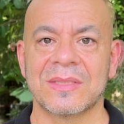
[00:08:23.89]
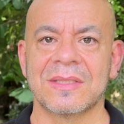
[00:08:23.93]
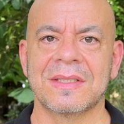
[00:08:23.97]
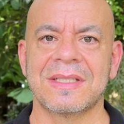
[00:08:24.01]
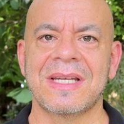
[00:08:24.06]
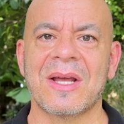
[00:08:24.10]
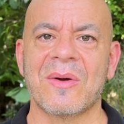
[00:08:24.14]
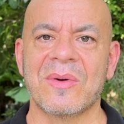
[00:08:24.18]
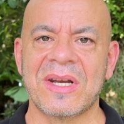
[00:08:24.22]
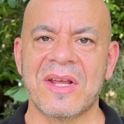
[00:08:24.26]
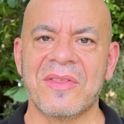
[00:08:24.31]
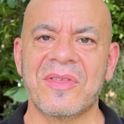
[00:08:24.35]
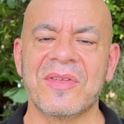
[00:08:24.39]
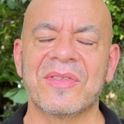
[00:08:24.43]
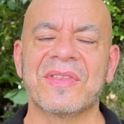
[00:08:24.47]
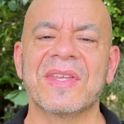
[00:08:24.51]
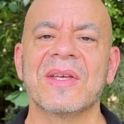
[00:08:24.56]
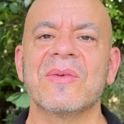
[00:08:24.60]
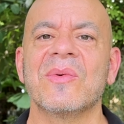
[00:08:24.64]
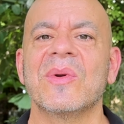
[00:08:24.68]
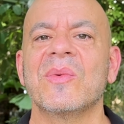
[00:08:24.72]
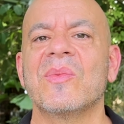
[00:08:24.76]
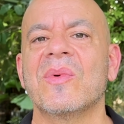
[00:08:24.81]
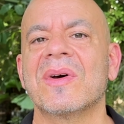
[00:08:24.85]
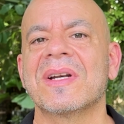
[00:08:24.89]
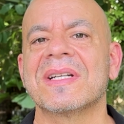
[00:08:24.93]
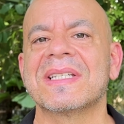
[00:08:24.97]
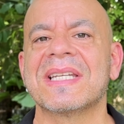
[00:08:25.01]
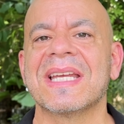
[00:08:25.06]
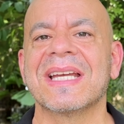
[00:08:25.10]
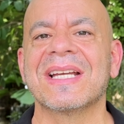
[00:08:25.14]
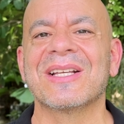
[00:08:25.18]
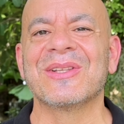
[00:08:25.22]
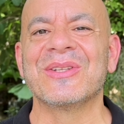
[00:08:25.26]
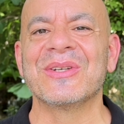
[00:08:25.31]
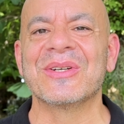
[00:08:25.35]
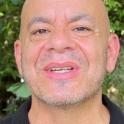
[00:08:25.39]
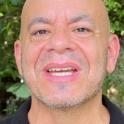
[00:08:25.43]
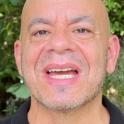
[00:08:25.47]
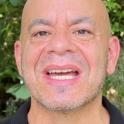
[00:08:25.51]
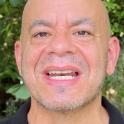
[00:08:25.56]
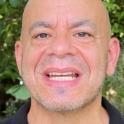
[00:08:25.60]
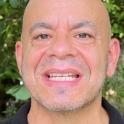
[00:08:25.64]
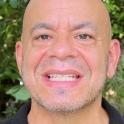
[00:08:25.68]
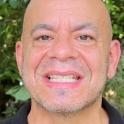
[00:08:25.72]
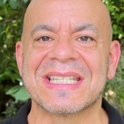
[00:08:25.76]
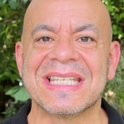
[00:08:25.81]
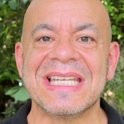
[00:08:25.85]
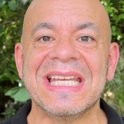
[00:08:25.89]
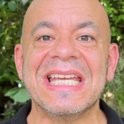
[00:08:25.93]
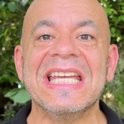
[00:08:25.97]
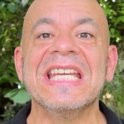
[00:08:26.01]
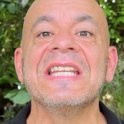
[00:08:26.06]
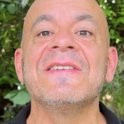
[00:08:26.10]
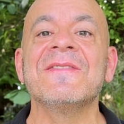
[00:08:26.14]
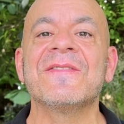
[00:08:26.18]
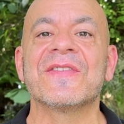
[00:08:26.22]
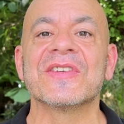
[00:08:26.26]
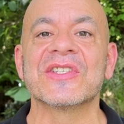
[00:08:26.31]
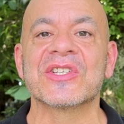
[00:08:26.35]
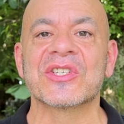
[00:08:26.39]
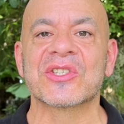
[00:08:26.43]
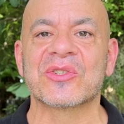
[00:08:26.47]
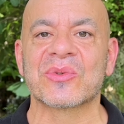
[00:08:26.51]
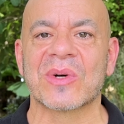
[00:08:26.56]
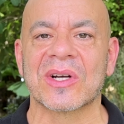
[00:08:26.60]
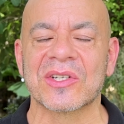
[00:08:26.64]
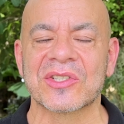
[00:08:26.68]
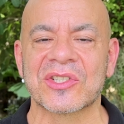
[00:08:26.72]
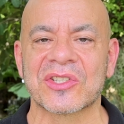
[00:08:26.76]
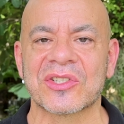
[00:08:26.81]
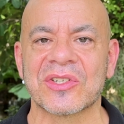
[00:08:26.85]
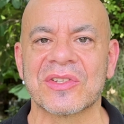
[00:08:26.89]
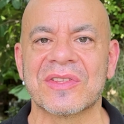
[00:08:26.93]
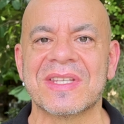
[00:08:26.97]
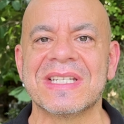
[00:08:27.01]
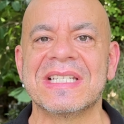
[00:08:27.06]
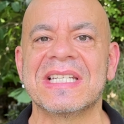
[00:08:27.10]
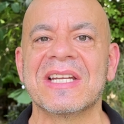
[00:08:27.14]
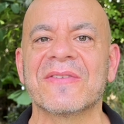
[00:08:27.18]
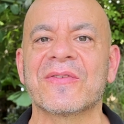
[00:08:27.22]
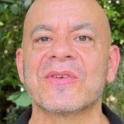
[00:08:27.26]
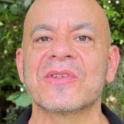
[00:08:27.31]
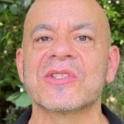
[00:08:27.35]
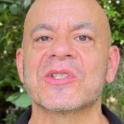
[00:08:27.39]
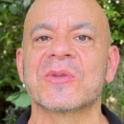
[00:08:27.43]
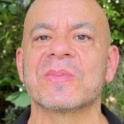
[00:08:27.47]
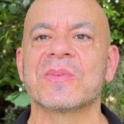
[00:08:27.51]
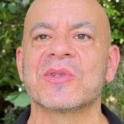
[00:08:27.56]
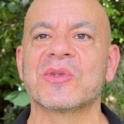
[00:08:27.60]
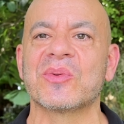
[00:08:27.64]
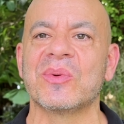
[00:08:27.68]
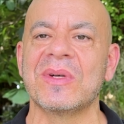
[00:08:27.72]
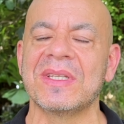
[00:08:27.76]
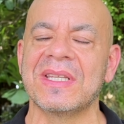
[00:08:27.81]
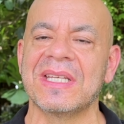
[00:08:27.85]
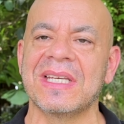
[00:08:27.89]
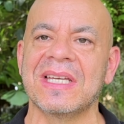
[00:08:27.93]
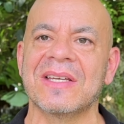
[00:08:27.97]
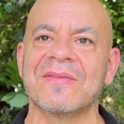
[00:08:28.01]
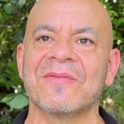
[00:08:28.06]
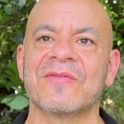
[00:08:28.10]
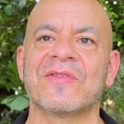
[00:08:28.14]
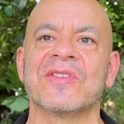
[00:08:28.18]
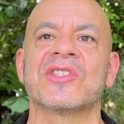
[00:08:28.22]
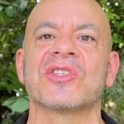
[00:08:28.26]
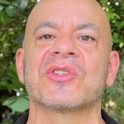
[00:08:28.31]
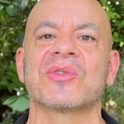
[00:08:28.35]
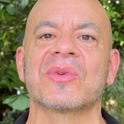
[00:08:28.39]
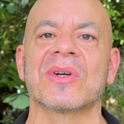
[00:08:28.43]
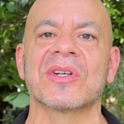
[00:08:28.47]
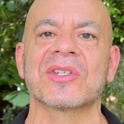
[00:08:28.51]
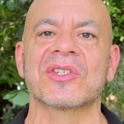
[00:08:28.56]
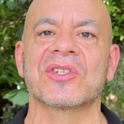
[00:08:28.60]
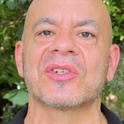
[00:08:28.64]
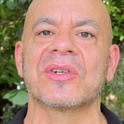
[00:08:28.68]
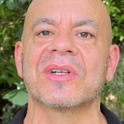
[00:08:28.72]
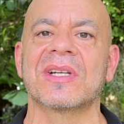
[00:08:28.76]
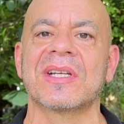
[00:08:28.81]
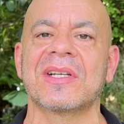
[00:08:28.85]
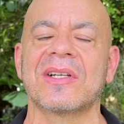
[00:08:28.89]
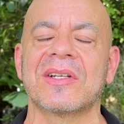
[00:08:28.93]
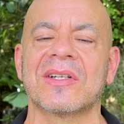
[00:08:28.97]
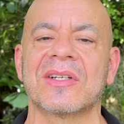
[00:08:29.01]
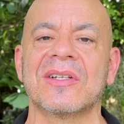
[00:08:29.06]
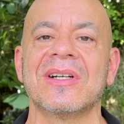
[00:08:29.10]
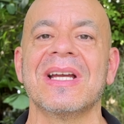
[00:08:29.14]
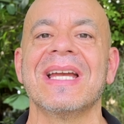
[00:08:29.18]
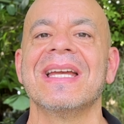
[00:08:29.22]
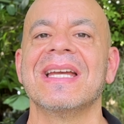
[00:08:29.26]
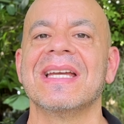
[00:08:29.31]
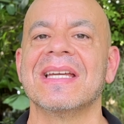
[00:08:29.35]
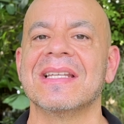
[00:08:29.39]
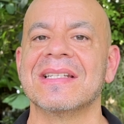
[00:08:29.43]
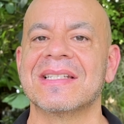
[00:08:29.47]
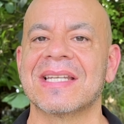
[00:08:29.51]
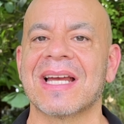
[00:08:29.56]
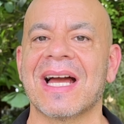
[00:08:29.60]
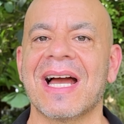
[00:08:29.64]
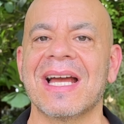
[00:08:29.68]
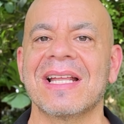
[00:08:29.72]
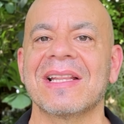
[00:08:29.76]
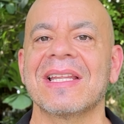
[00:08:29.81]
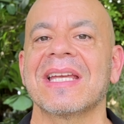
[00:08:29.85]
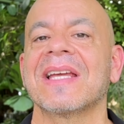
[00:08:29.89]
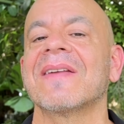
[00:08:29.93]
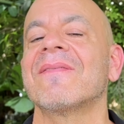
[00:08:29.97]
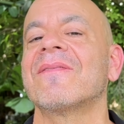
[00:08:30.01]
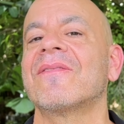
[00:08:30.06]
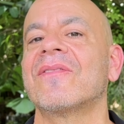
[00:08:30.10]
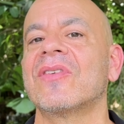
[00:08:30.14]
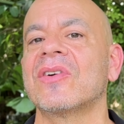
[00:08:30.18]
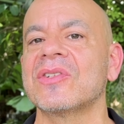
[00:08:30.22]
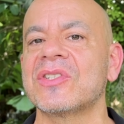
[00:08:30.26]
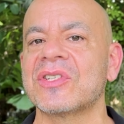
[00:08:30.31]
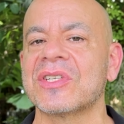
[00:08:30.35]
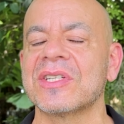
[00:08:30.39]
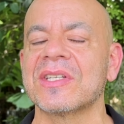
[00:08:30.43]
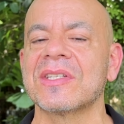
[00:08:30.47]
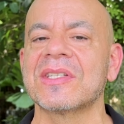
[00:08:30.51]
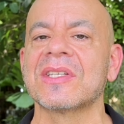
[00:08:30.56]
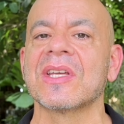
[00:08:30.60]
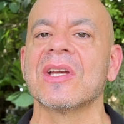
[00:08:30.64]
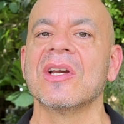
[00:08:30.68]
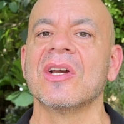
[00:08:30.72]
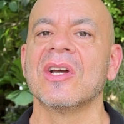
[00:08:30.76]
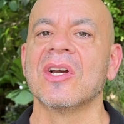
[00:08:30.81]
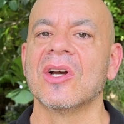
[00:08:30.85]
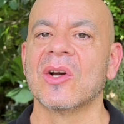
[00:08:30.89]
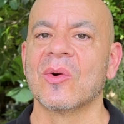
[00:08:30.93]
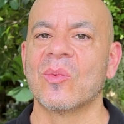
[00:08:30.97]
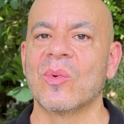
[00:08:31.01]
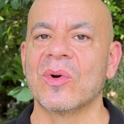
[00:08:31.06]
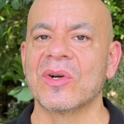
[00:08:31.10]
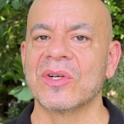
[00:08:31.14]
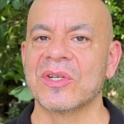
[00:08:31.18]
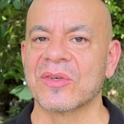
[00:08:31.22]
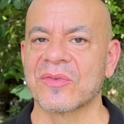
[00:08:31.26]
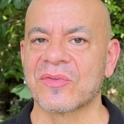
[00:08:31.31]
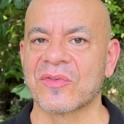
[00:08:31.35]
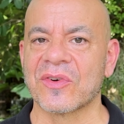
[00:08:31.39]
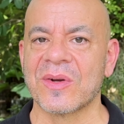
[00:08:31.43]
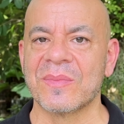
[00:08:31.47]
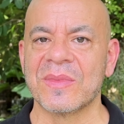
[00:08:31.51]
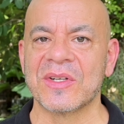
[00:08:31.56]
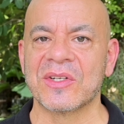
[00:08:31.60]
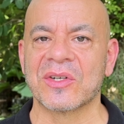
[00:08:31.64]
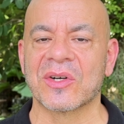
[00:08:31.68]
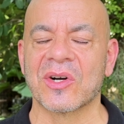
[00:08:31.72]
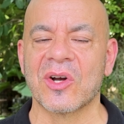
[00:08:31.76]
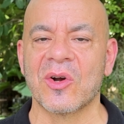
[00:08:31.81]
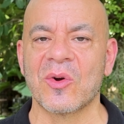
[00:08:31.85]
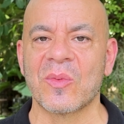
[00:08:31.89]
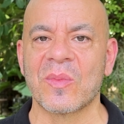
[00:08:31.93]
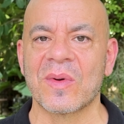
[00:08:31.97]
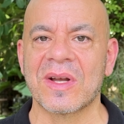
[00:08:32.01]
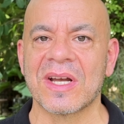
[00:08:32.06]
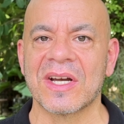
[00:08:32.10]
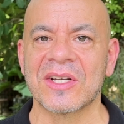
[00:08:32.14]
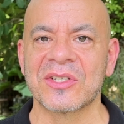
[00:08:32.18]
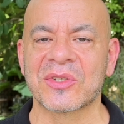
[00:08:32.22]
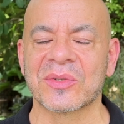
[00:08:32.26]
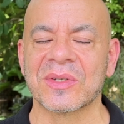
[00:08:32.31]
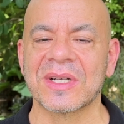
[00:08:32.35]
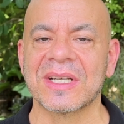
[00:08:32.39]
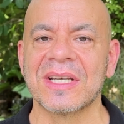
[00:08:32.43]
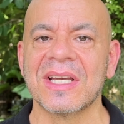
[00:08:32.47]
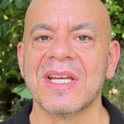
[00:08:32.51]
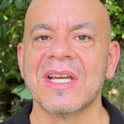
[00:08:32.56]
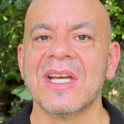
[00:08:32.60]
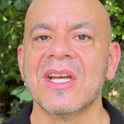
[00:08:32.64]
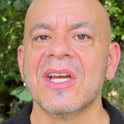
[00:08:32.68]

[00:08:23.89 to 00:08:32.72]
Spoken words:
Now, another thing we want to take a look at is the infrastructure, the difference between the infrastructure here in Thailand versus where you're from in your home country.